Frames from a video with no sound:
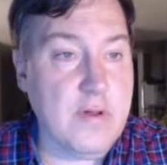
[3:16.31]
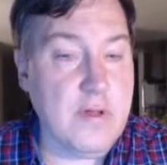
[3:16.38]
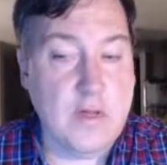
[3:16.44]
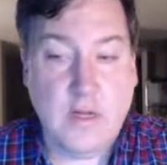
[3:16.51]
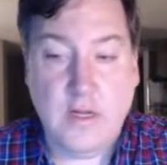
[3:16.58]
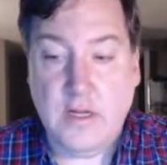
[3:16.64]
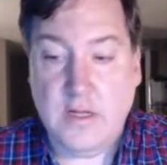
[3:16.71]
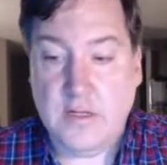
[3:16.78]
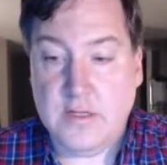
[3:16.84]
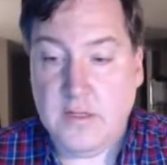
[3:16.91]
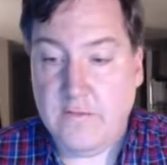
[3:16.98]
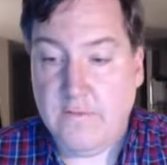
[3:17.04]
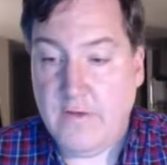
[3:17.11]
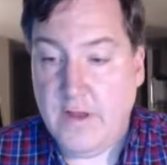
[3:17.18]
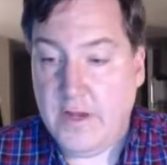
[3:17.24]
To
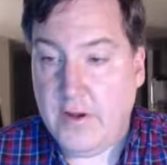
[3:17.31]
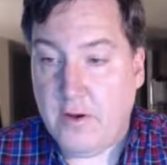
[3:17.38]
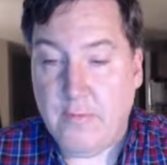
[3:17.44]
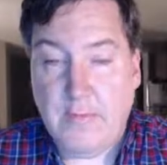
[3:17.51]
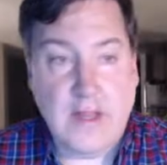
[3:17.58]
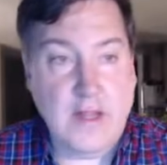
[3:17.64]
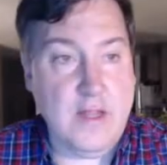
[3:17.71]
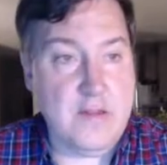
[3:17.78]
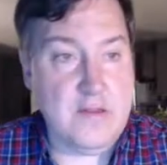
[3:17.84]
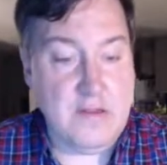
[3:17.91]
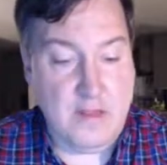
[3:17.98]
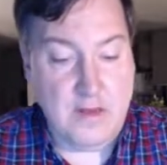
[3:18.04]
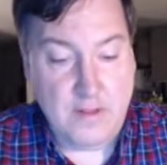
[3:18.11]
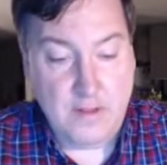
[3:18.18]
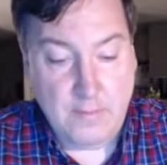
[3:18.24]
find our balance
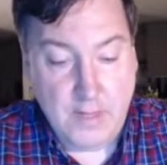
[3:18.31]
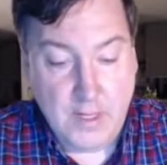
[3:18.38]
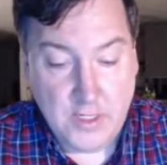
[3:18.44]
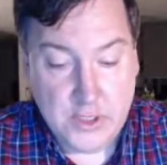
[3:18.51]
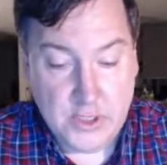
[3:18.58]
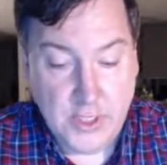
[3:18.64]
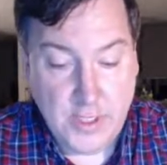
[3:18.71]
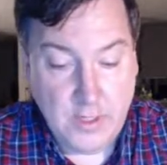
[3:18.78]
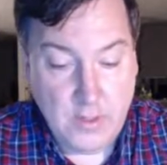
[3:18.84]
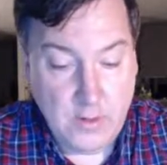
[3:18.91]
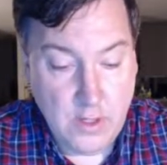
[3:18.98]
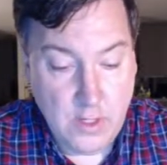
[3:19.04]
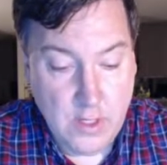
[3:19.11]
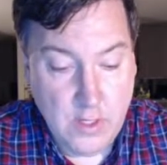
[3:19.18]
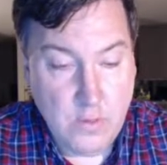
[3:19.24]
out on the blockchain,
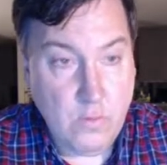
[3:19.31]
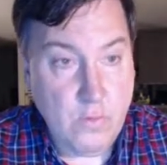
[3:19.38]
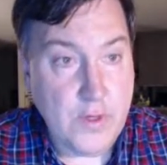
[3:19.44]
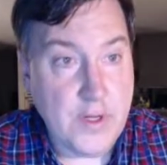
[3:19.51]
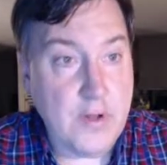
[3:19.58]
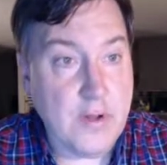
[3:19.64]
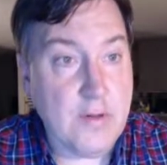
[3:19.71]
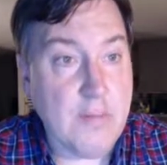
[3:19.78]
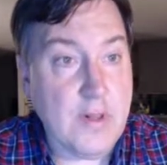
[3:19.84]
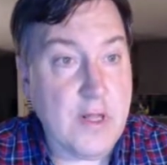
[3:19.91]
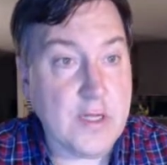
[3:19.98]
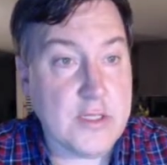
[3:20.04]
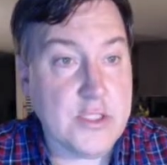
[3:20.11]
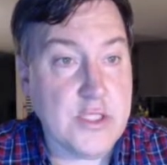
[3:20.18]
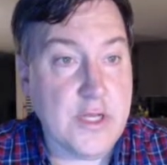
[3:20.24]
we go to
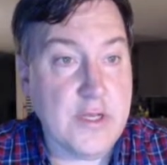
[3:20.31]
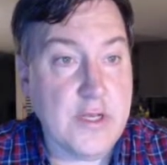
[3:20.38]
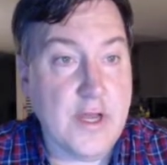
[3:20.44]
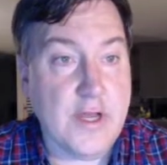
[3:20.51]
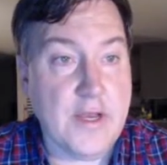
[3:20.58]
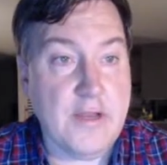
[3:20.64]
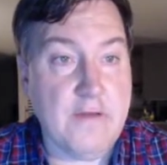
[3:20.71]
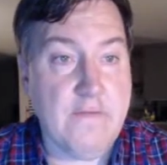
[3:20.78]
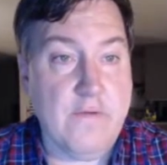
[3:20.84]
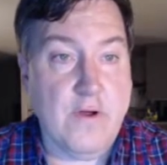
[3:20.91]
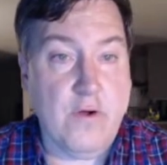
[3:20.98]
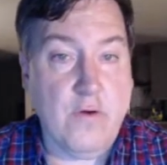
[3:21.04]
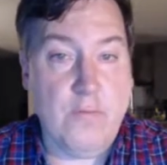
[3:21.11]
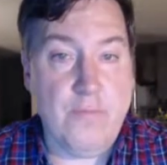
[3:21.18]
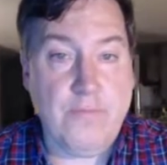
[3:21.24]
blockchain.info.